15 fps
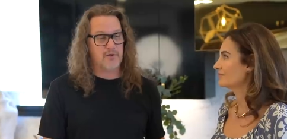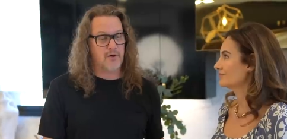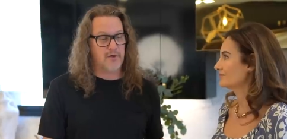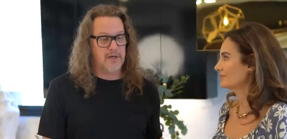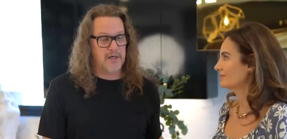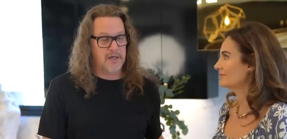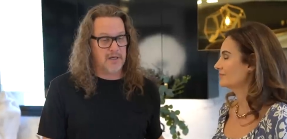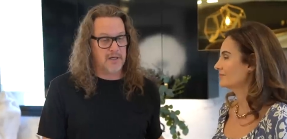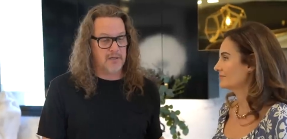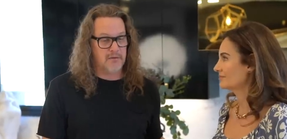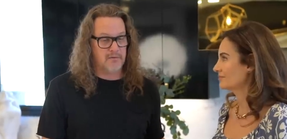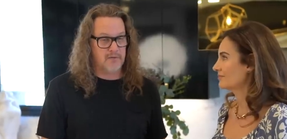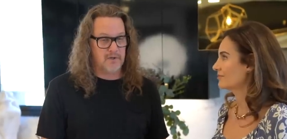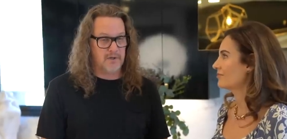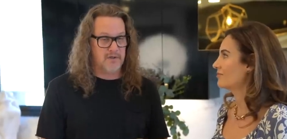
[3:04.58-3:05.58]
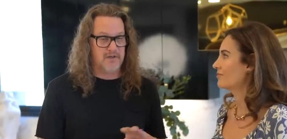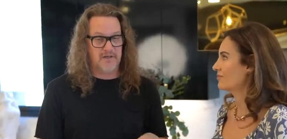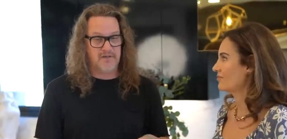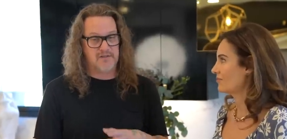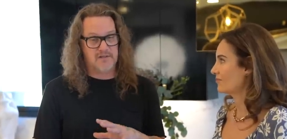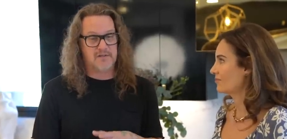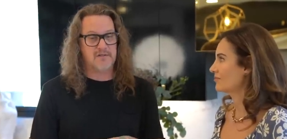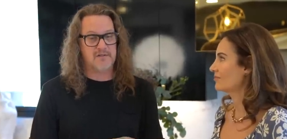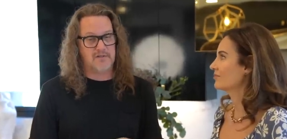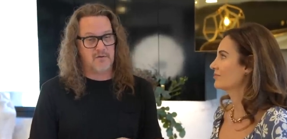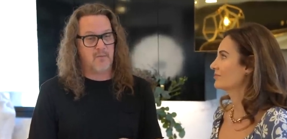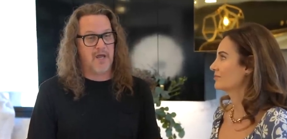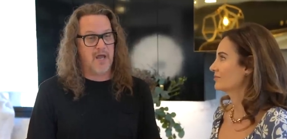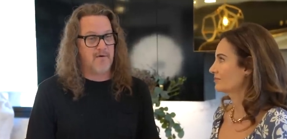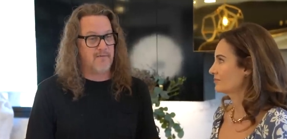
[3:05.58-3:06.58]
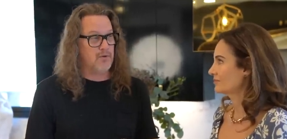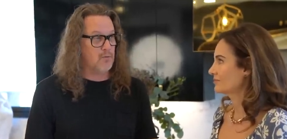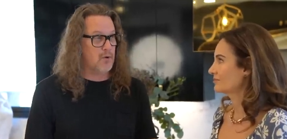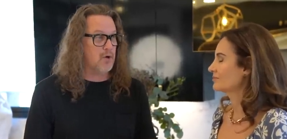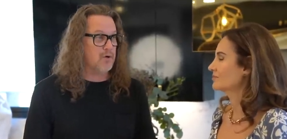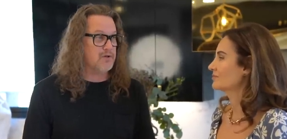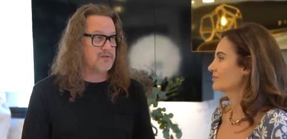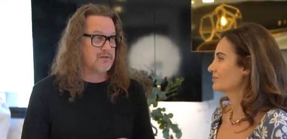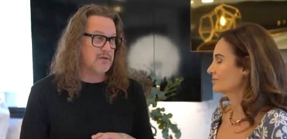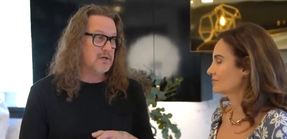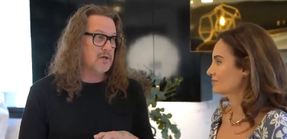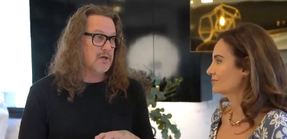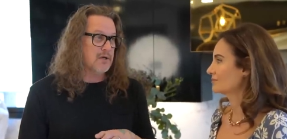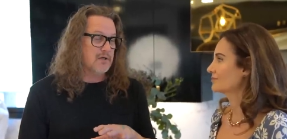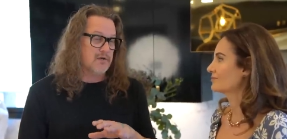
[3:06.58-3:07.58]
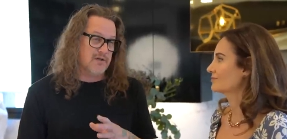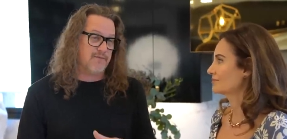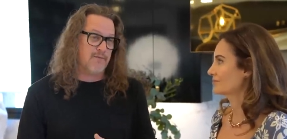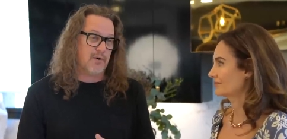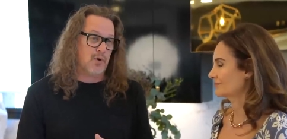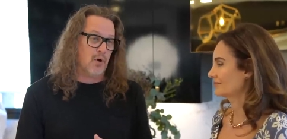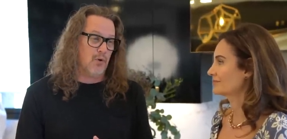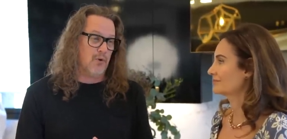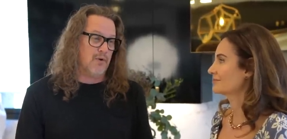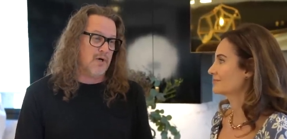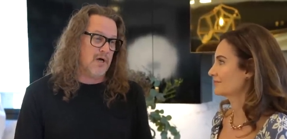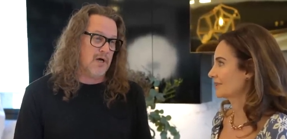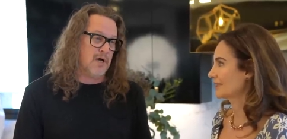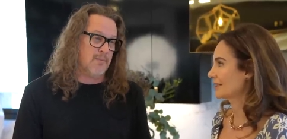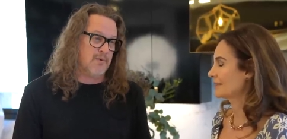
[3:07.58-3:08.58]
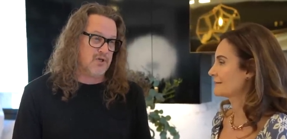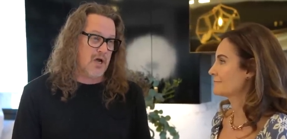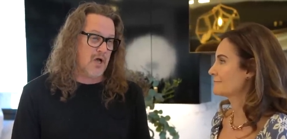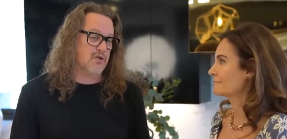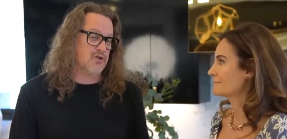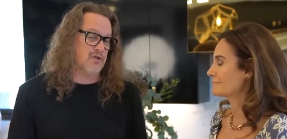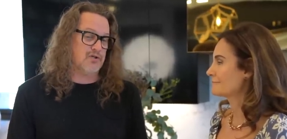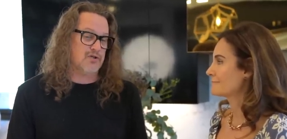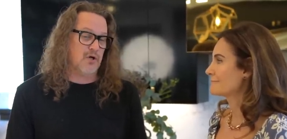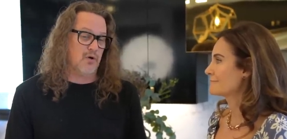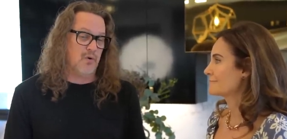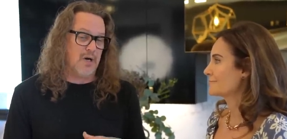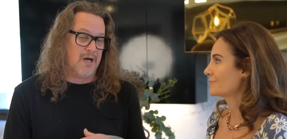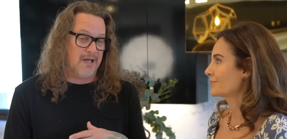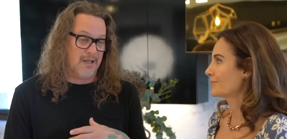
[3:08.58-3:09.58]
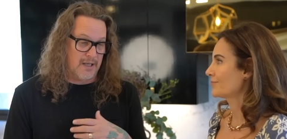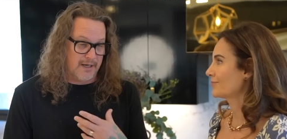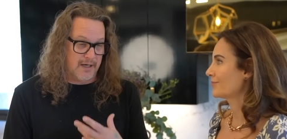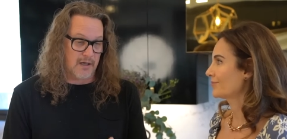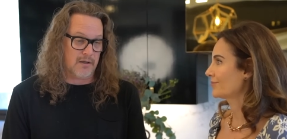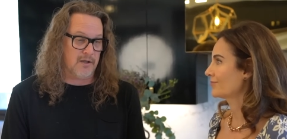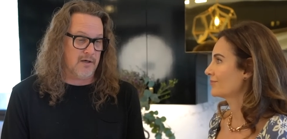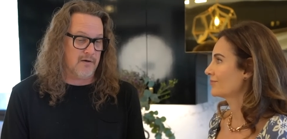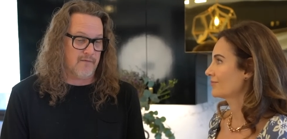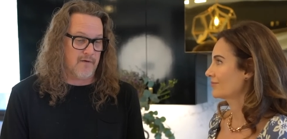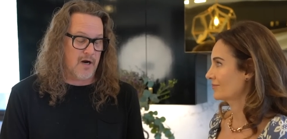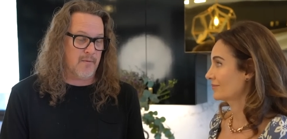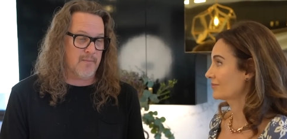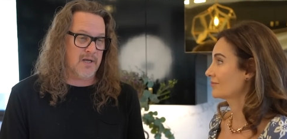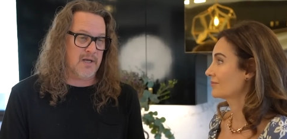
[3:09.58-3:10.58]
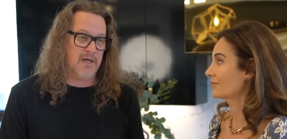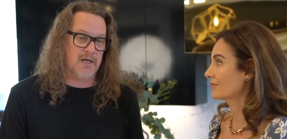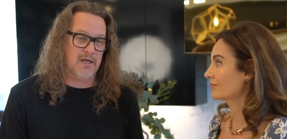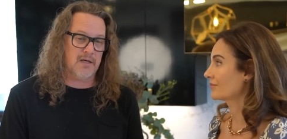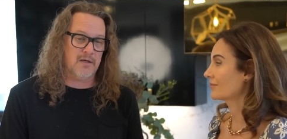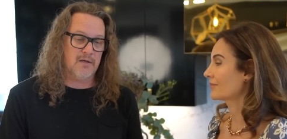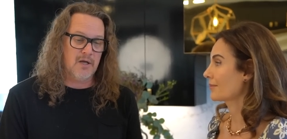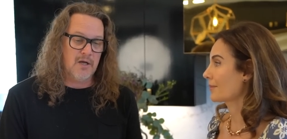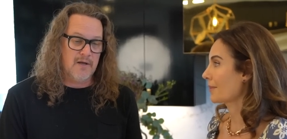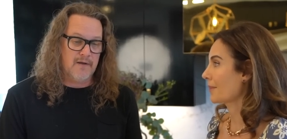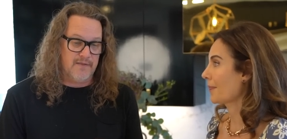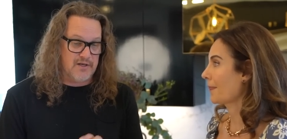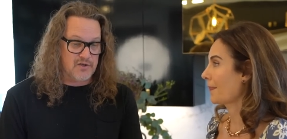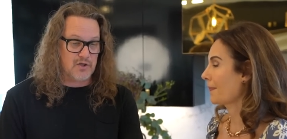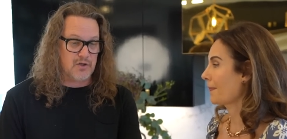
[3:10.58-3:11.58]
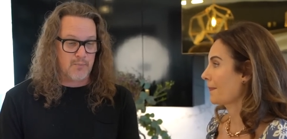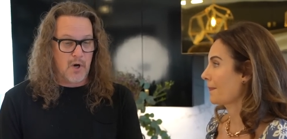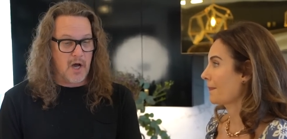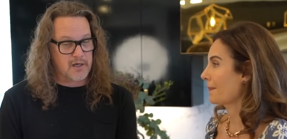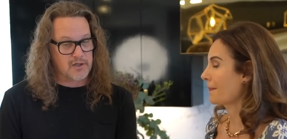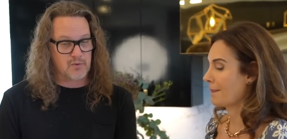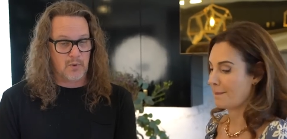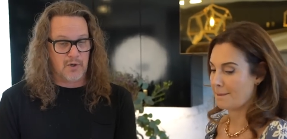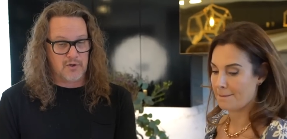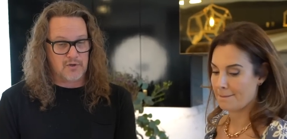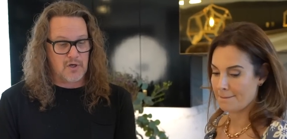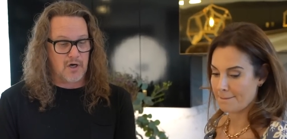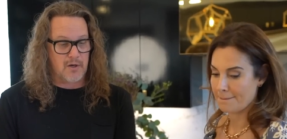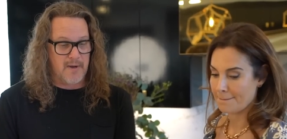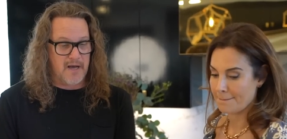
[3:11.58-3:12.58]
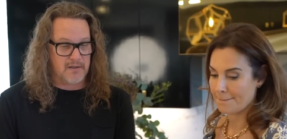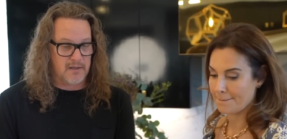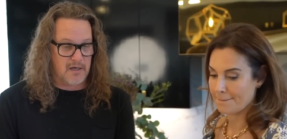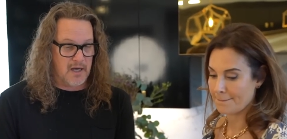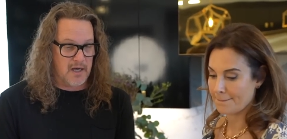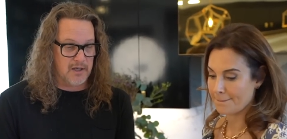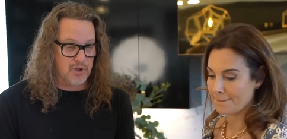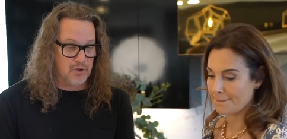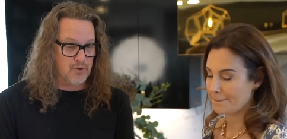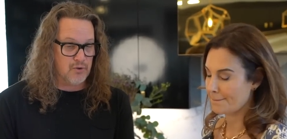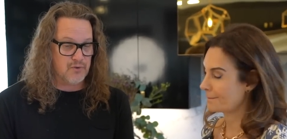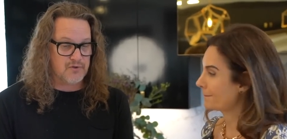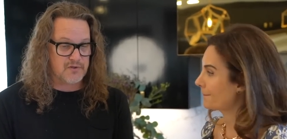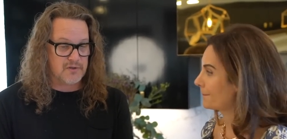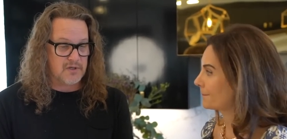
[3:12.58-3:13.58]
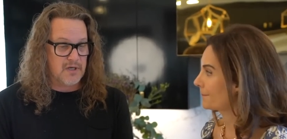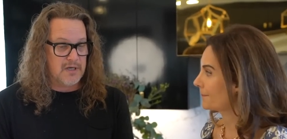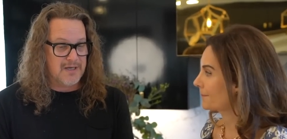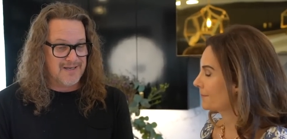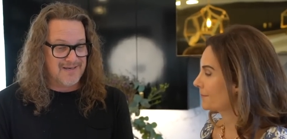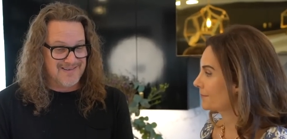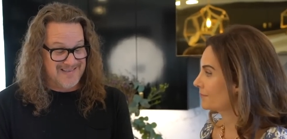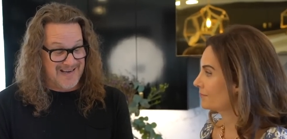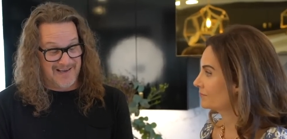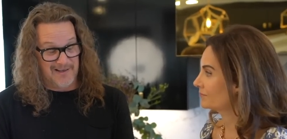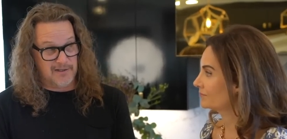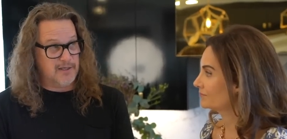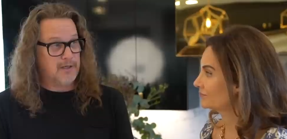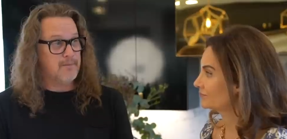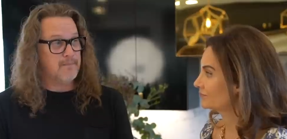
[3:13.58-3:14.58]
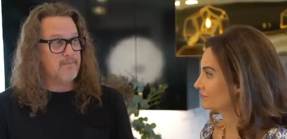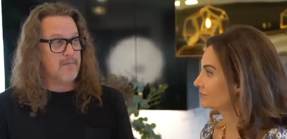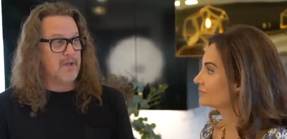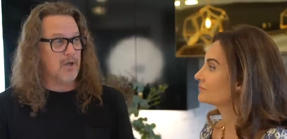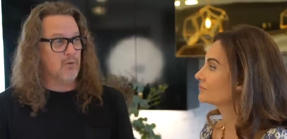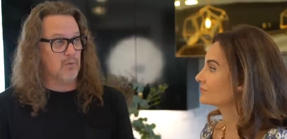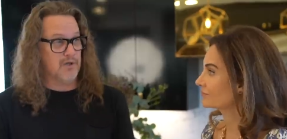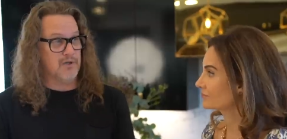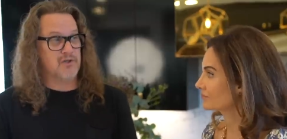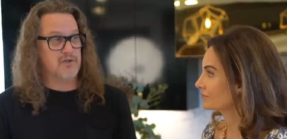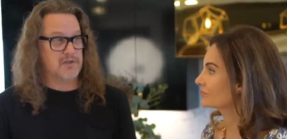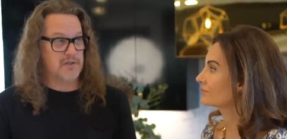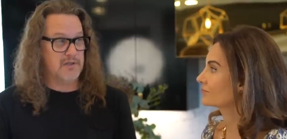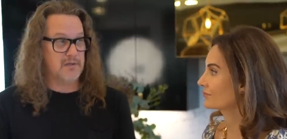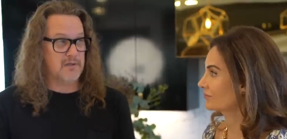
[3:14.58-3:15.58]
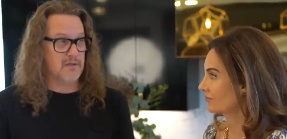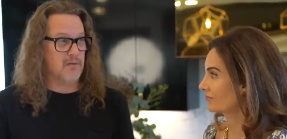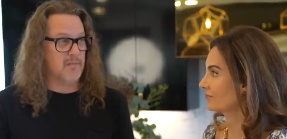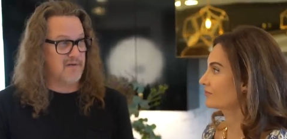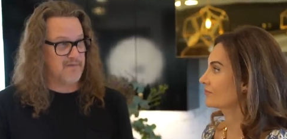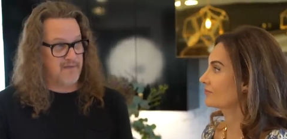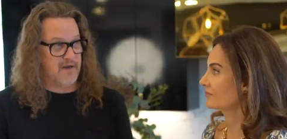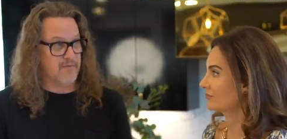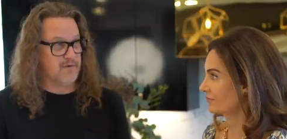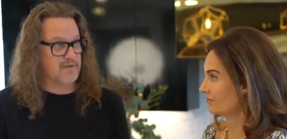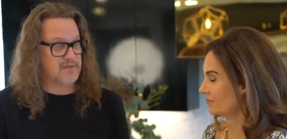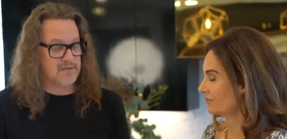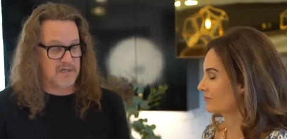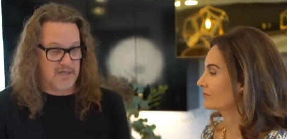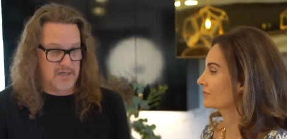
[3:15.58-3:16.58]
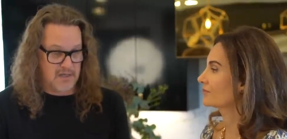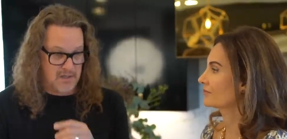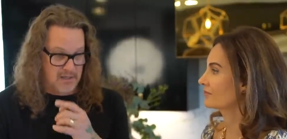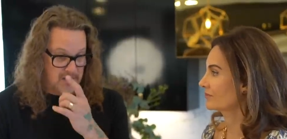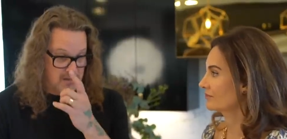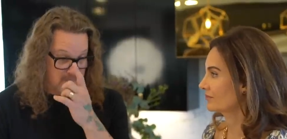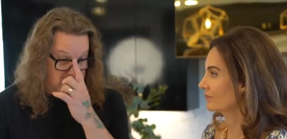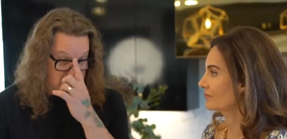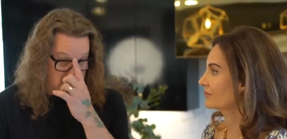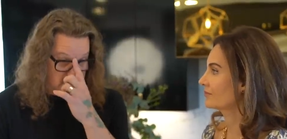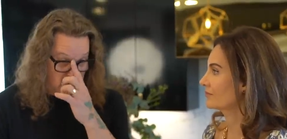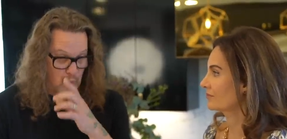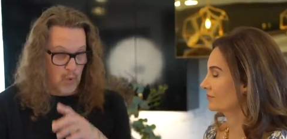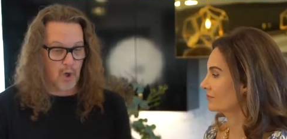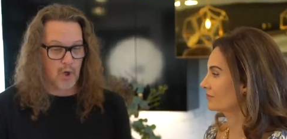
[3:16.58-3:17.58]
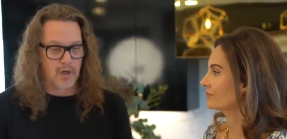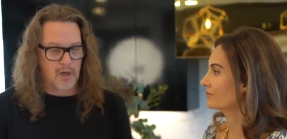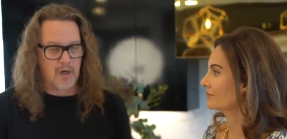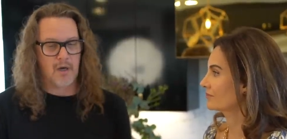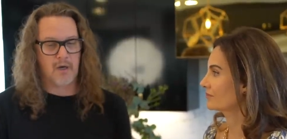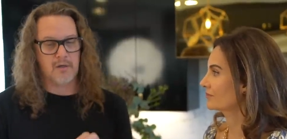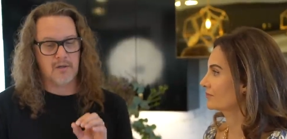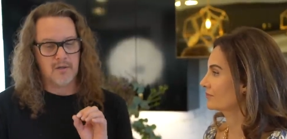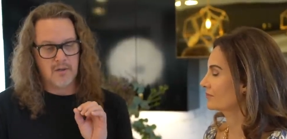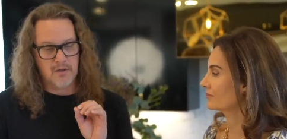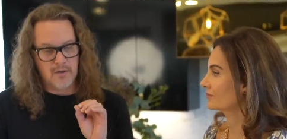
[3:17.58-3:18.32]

Speaker 1: dirty, and the, the existence that we have on the road is difficult um, and challenging. So I like a clean environment. And these are the products we're going to talk about that I use daily and religiously. They're my favorites, and um, and they work on